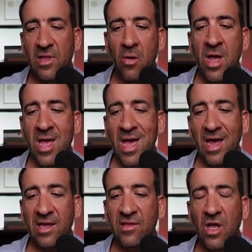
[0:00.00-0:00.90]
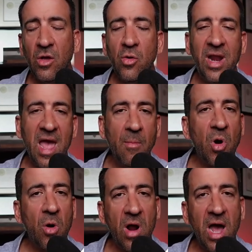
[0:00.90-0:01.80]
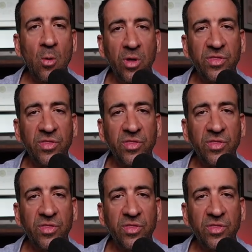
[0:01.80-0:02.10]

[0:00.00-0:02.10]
Now, I can tell you an MRI